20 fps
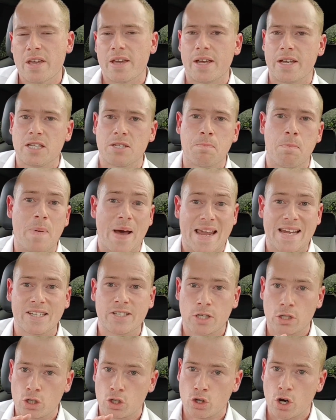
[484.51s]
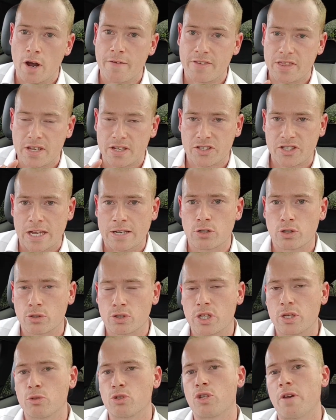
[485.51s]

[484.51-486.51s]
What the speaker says: and it's based on driving the essential skills.